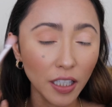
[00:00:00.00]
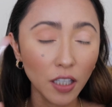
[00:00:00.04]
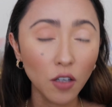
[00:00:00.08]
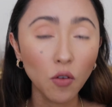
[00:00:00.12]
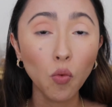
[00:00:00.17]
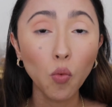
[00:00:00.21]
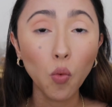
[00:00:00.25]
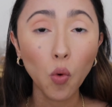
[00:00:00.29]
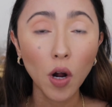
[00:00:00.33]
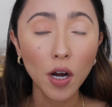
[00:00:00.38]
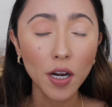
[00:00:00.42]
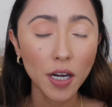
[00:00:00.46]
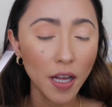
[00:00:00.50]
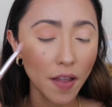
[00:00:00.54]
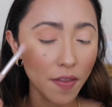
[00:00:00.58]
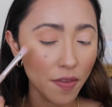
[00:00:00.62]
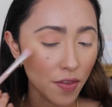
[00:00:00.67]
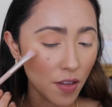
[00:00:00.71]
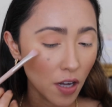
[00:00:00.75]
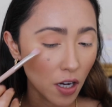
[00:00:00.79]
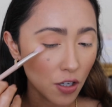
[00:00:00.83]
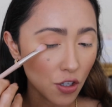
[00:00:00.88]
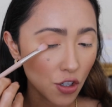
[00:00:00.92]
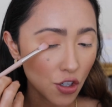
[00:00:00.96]
one and
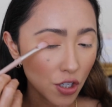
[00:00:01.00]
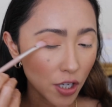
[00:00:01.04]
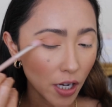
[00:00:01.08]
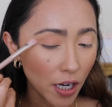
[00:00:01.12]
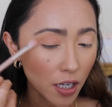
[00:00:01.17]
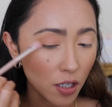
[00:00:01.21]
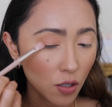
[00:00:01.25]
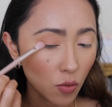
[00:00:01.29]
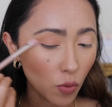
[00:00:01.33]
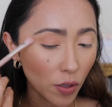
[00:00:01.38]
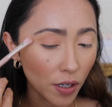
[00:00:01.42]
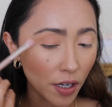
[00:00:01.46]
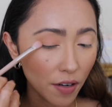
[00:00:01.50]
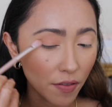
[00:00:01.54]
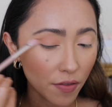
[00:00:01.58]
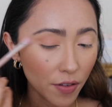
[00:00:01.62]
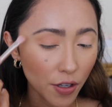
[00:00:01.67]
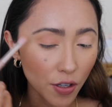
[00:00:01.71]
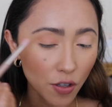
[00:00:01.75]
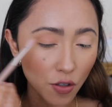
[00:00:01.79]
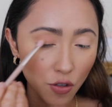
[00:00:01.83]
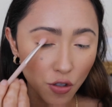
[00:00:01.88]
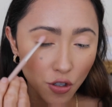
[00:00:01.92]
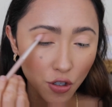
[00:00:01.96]
done shade whenever
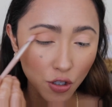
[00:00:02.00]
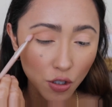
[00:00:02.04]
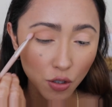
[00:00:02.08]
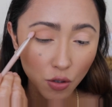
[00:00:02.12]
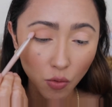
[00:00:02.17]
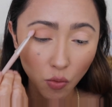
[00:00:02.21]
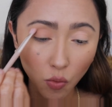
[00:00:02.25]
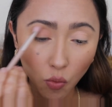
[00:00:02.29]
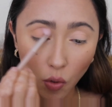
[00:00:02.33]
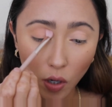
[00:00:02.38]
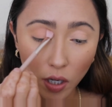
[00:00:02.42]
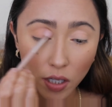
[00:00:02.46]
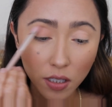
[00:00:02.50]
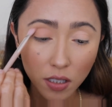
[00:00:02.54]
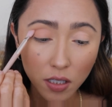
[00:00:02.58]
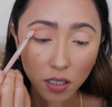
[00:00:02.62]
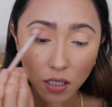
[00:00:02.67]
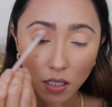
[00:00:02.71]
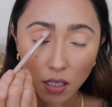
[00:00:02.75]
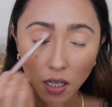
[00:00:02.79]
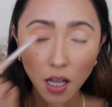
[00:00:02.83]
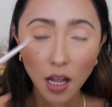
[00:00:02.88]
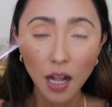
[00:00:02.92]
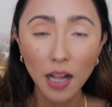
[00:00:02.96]
you just want
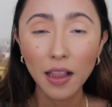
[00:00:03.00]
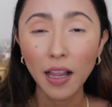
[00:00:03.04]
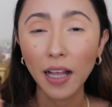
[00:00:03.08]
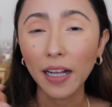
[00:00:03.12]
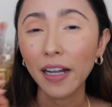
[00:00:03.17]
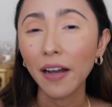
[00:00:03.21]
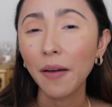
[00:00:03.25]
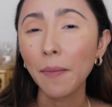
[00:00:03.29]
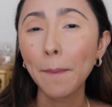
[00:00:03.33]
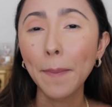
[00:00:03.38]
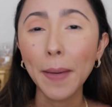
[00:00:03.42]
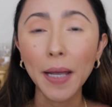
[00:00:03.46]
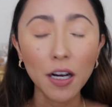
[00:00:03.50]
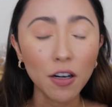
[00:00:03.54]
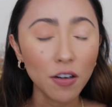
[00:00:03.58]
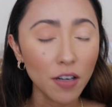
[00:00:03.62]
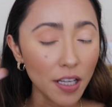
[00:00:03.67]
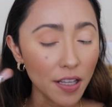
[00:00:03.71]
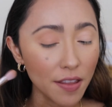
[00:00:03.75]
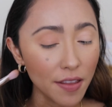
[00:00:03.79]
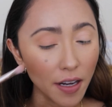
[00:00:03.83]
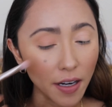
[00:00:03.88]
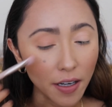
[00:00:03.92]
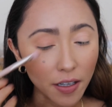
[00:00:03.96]
like a
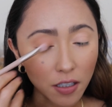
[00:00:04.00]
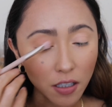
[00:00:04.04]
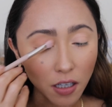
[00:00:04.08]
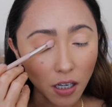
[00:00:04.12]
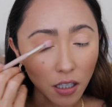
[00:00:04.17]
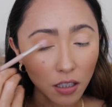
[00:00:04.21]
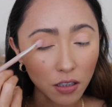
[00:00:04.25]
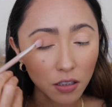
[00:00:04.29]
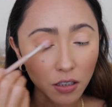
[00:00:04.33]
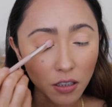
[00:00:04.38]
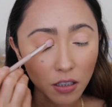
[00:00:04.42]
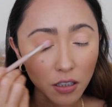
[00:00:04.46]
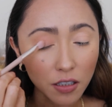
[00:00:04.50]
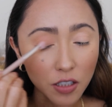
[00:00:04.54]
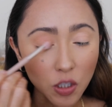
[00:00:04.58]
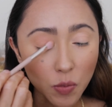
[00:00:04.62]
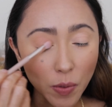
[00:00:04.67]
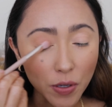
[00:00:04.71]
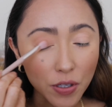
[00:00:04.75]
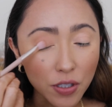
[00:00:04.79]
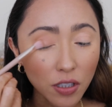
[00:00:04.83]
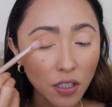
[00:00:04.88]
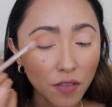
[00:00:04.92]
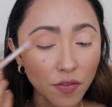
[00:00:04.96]
barely there color,
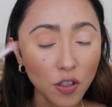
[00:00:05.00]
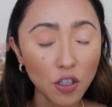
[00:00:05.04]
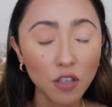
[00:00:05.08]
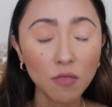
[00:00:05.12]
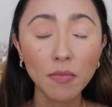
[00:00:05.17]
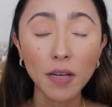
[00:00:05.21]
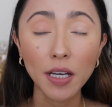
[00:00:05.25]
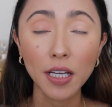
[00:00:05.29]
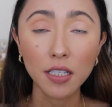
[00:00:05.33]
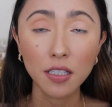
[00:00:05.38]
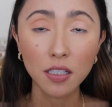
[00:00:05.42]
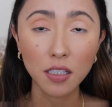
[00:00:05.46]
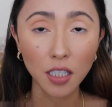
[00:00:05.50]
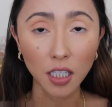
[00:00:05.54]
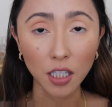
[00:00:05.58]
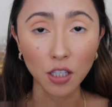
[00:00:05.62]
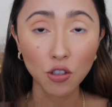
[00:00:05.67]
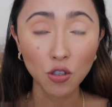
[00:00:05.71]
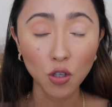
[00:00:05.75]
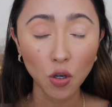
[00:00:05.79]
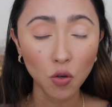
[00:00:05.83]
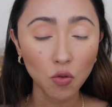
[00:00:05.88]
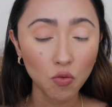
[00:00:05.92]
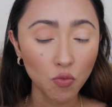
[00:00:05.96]
especially if you're in my skin
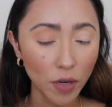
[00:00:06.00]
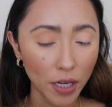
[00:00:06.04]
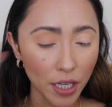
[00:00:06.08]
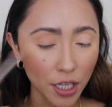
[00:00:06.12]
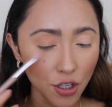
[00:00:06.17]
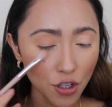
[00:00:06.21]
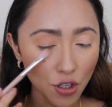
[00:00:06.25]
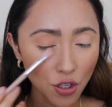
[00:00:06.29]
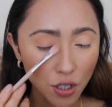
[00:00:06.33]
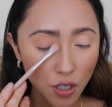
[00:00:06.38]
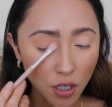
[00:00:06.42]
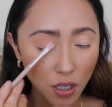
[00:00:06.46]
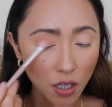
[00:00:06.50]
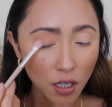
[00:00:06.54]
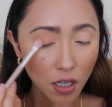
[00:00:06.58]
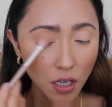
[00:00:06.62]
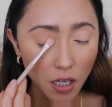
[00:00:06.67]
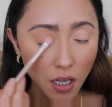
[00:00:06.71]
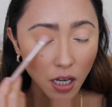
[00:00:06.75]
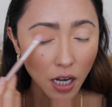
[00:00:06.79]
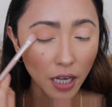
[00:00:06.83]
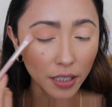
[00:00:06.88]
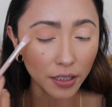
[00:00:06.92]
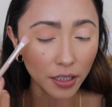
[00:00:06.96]
tone range.
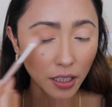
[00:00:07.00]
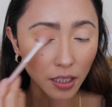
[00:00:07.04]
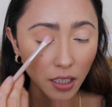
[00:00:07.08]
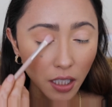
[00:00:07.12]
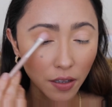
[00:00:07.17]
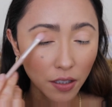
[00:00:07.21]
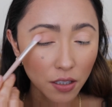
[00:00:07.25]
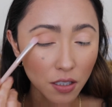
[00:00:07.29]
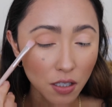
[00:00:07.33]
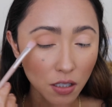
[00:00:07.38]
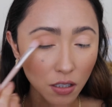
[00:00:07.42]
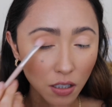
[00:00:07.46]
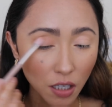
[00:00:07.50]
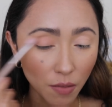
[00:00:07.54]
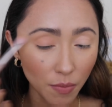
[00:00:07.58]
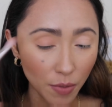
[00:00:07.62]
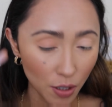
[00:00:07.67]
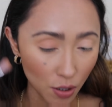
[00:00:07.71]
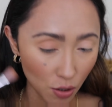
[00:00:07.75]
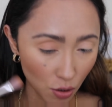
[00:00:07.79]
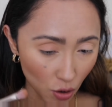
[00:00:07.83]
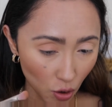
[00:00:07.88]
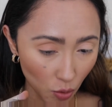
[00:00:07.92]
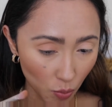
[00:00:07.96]
I think that this is gonna be
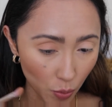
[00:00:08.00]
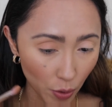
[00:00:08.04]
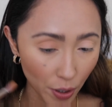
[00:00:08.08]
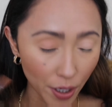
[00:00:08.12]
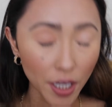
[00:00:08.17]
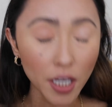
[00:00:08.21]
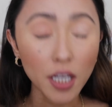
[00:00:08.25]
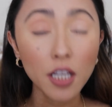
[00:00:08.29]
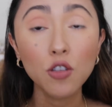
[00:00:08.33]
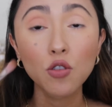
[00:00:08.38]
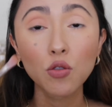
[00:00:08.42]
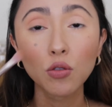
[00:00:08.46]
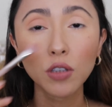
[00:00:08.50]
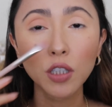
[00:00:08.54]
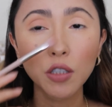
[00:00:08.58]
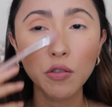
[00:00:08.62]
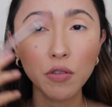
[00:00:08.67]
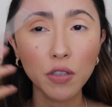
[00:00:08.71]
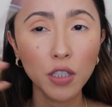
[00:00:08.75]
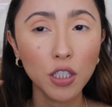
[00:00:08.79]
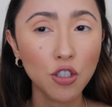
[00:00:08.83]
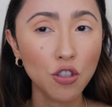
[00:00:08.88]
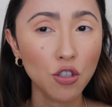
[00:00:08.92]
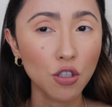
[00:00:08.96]
so pretty to
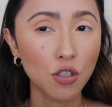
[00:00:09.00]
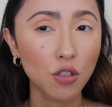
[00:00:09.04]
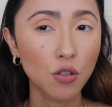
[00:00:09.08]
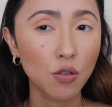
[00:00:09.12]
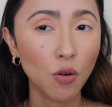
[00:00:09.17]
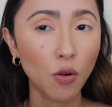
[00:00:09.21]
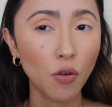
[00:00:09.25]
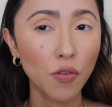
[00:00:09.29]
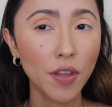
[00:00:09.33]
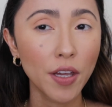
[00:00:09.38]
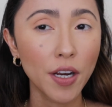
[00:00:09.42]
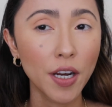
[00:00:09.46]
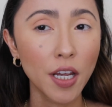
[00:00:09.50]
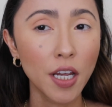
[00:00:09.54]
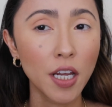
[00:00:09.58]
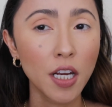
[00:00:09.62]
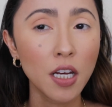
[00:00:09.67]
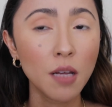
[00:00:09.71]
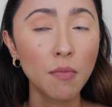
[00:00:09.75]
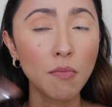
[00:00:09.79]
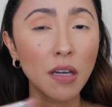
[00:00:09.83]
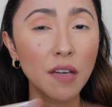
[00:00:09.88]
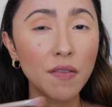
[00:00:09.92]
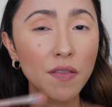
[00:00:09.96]
literally just throw that
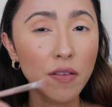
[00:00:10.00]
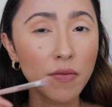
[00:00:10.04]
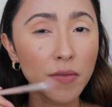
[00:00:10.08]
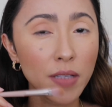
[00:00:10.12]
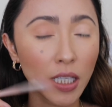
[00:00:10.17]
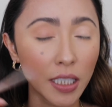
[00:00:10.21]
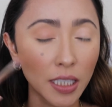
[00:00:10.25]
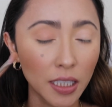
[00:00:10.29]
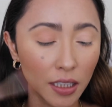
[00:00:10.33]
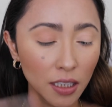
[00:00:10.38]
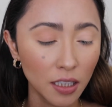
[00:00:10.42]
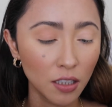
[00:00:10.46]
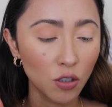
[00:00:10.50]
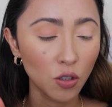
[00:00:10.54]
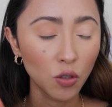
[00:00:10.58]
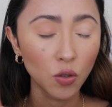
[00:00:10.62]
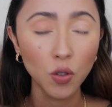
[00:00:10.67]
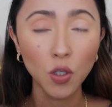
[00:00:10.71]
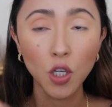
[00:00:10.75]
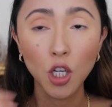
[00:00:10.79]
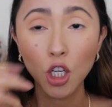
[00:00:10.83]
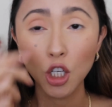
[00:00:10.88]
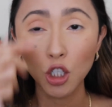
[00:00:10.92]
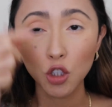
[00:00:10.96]
in, maybe even like a
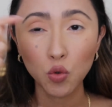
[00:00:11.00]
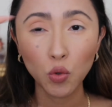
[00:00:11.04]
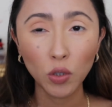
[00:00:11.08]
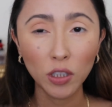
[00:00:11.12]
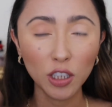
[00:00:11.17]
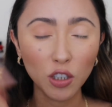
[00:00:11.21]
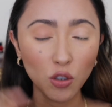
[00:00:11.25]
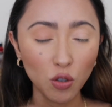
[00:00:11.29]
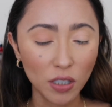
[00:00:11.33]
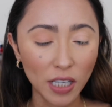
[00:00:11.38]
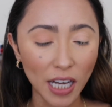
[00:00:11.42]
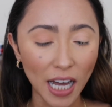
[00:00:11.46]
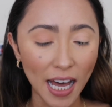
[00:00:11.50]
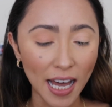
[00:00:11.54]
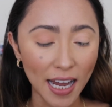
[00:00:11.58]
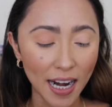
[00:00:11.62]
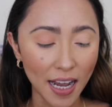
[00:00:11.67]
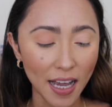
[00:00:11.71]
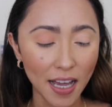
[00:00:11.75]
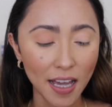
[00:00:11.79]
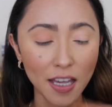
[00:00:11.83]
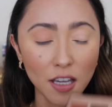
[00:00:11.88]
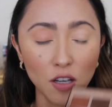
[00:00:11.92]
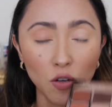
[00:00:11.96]
little, do a little cat
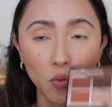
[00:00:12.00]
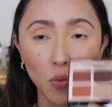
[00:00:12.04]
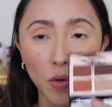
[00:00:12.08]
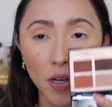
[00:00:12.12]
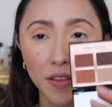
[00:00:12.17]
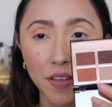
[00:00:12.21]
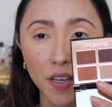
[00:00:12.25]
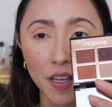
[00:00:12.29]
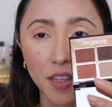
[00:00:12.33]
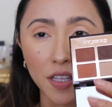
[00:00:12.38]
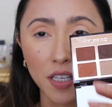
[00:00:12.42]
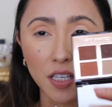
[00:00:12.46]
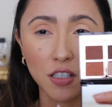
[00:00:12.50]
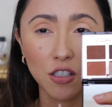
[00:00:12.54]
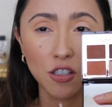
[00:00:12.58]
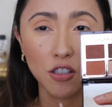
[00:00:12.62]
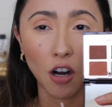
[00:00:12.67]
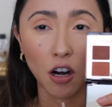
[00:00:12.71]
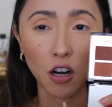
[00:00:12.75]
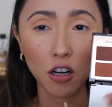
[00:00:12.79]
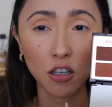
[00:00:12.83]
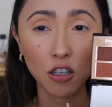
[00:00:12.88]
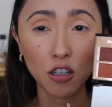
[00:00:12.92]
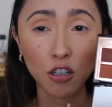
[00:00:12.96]
eye with this
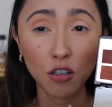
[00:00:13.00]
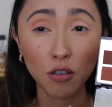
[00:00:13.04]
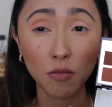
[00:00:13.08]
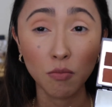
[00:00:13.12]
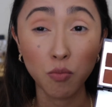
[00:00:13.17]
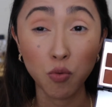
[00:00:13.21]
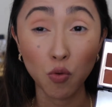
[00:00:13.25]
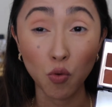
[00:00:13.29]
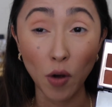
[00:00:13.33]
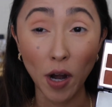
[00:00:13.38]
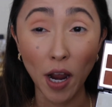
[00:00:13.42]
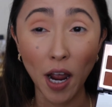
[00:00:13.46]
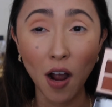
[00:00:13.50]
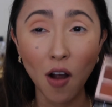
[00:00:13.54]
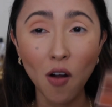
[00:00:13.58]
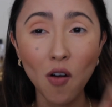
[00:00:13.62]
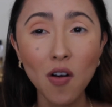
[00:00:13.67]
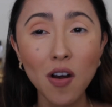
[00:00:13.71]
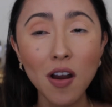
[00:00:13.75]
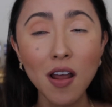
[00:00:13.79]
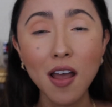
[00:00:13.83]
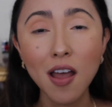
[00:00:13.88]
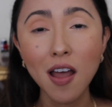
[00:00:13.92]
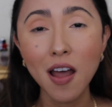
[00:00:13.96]
darker
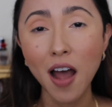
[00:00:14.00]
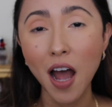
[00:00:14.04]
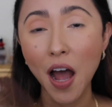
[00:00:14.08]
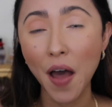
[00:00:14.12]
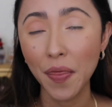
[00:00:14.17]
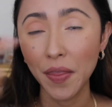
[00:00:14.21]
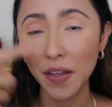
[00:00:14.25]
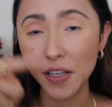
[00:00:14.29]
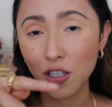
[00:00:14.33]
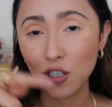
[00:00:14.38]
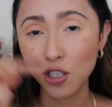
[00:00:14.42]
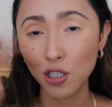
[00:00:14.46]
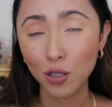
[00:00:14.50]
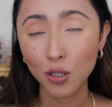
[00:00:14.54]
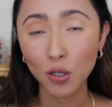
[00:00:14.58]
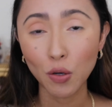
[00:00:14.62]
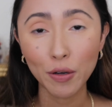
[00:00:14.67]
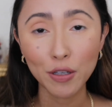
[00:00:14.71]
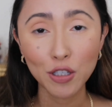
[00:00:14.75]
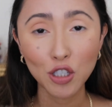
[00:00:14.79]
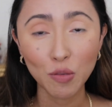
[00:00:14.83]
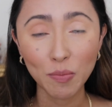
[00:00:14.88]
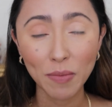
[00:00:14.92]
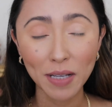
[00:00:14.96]
brown, and then just throw
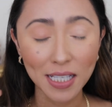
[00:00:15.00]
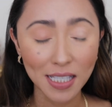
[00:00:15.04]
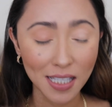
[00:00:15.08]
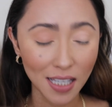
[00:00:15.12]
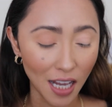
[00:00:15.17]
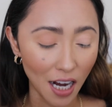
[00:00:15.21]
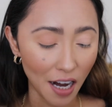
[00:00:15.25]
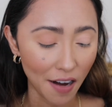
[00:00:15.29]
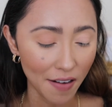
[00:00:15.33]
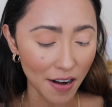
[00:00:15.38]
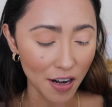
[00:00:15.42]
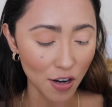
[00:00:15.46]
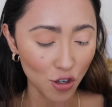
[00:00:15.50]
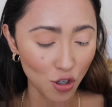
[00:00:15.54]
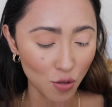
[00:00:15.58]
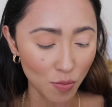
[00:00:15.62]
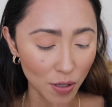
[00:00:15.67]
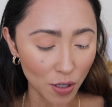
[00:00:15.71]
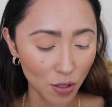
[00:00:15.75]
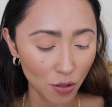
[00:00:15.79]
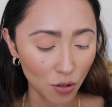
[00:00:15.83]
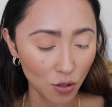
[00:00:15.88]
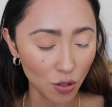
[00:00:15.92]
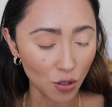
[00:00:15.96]
in some mascara and you should be
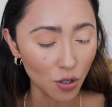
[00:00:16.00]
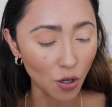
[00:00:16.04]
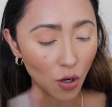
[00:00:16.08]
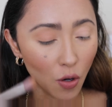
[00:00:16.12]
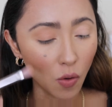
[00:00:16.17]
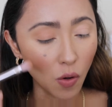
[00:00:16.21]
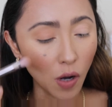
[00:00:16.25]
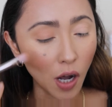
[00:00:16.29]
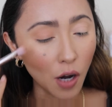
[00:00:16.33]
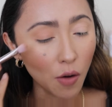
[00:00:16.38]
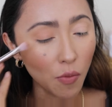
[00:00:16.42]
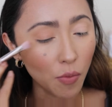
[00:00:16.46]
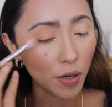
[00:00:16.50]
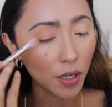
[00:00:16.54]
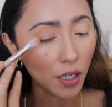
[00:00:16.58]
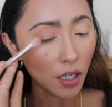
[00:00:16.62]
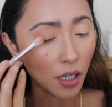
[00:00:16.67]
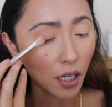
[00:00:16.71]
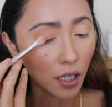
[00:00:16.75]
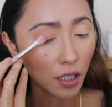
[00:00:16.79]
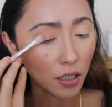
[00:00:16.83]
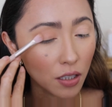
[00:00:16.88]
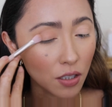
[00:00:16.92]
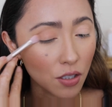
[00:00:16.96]
good to go. I really
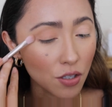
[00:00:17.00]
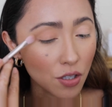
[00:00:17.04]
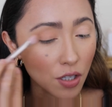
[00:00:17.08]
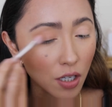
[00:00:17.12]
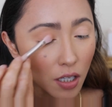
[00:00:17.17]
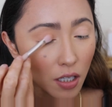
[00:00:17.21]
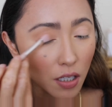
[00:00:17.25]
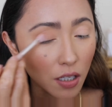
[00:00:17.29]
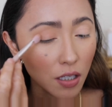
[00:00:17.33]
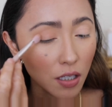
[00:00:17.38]
like this shade.